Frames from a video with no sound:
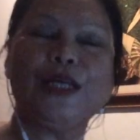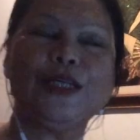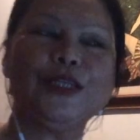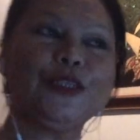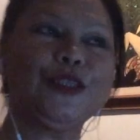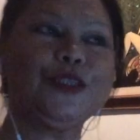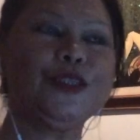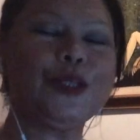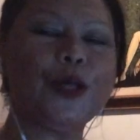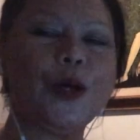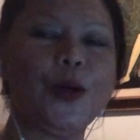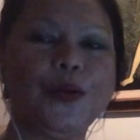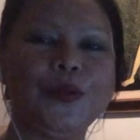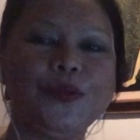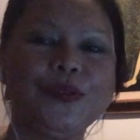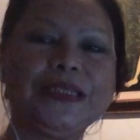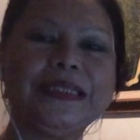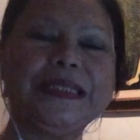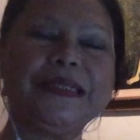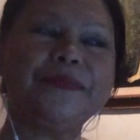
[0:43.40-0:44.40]

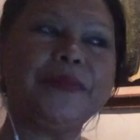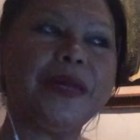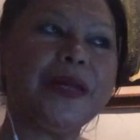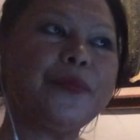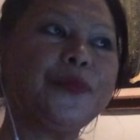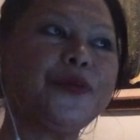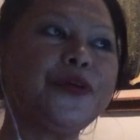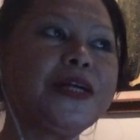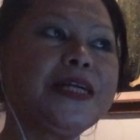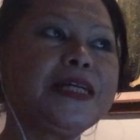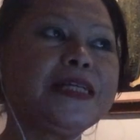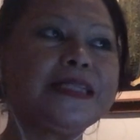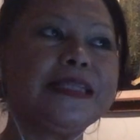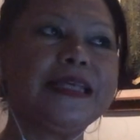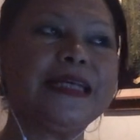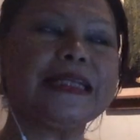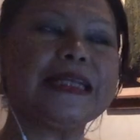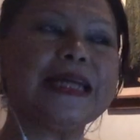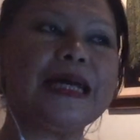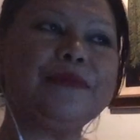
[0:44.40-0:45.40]
so the memoirs
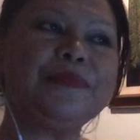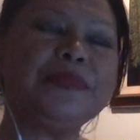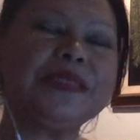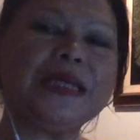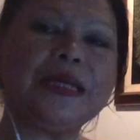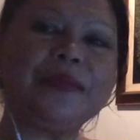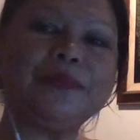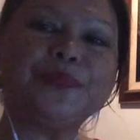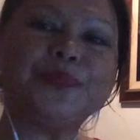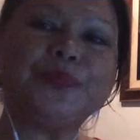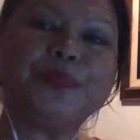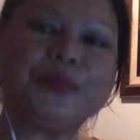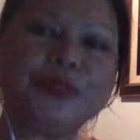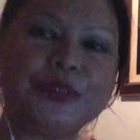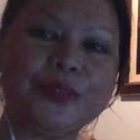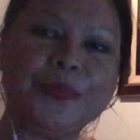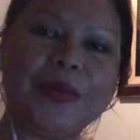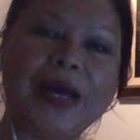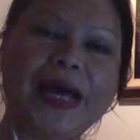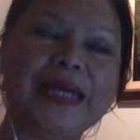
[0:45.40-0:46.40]
that comes up
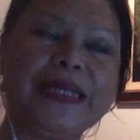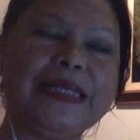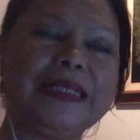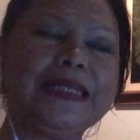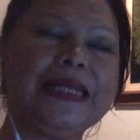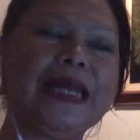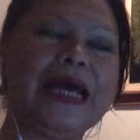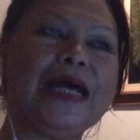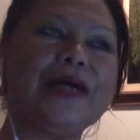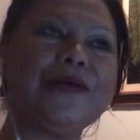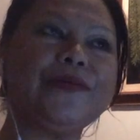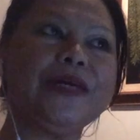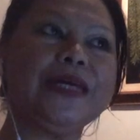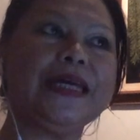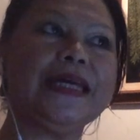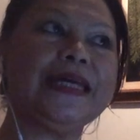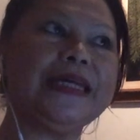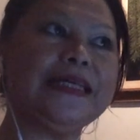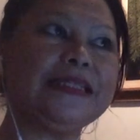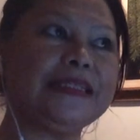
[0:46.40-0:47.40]
to mind now
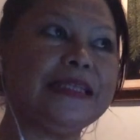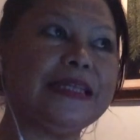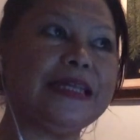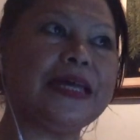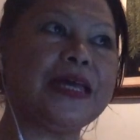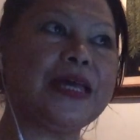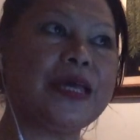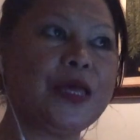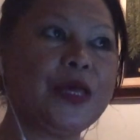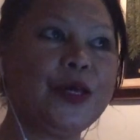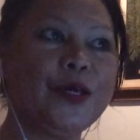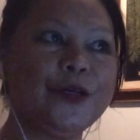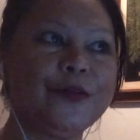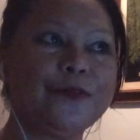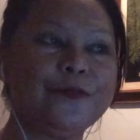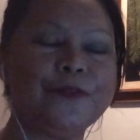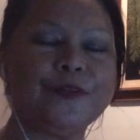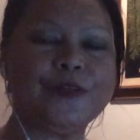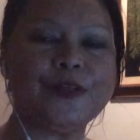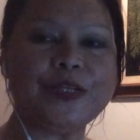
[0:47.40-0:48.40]
is
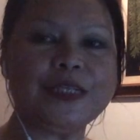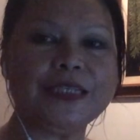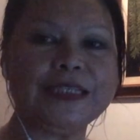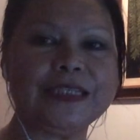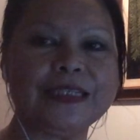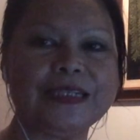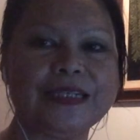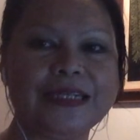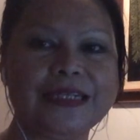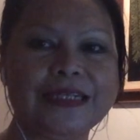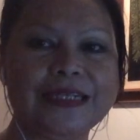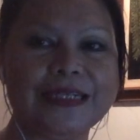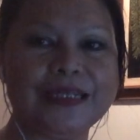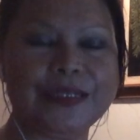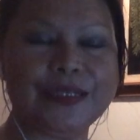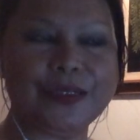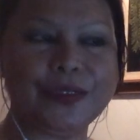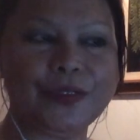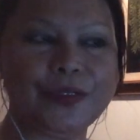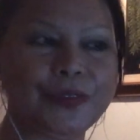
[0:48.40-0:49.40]
first
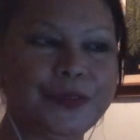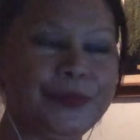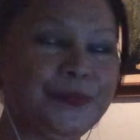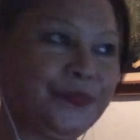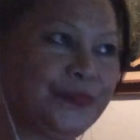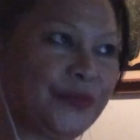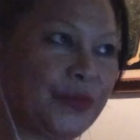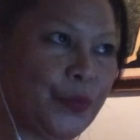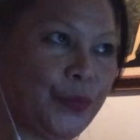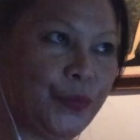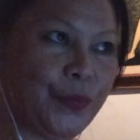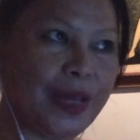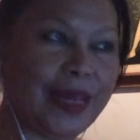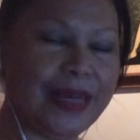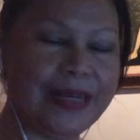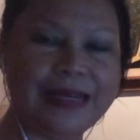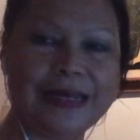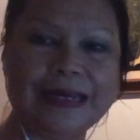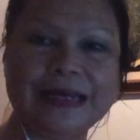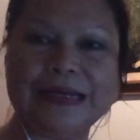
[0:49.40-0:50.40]
uh,
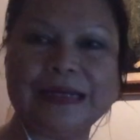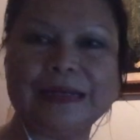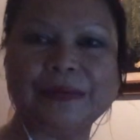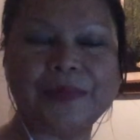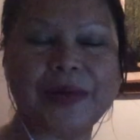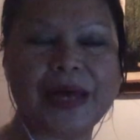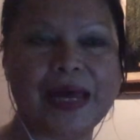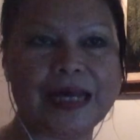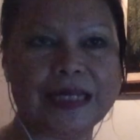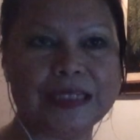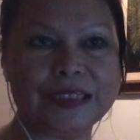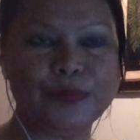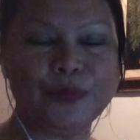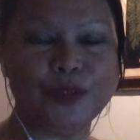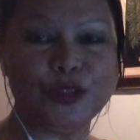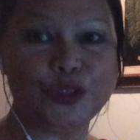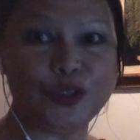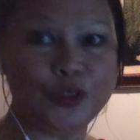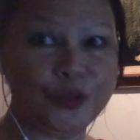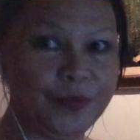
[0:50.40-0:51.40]
when uh, my
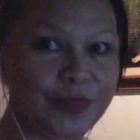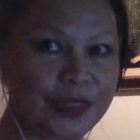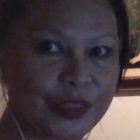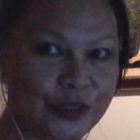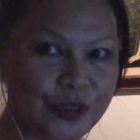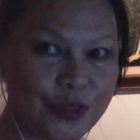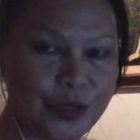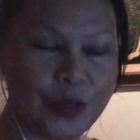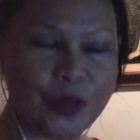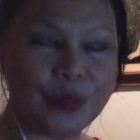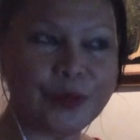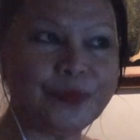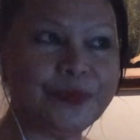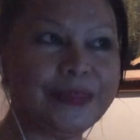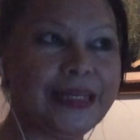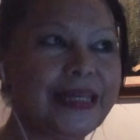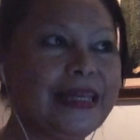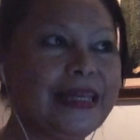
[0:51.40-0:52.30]
husband took me to Rome